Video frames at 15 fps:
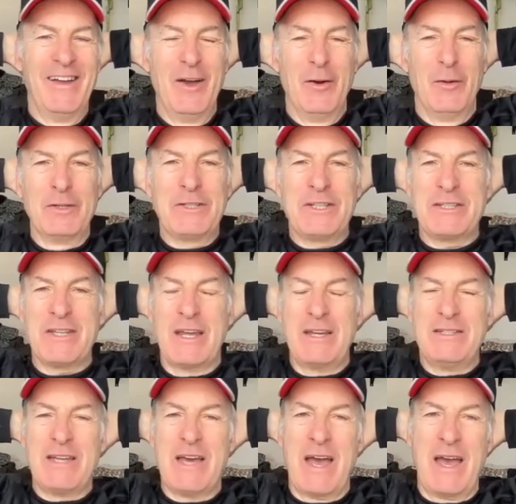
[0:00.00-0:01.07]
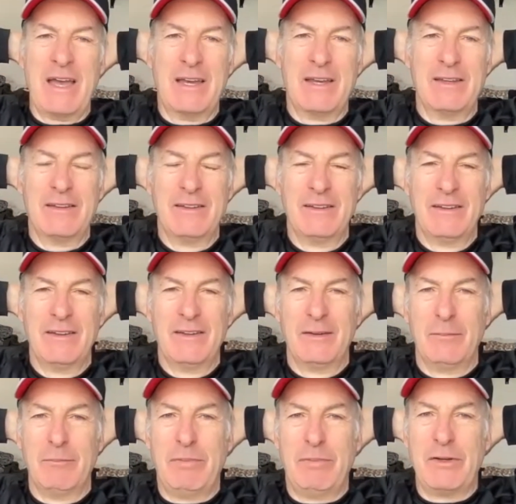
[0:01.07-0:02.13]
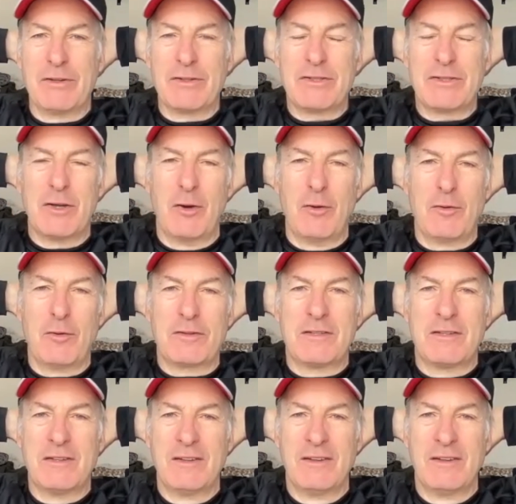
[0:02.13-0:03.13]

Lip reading: which is a dank, beer-soaked,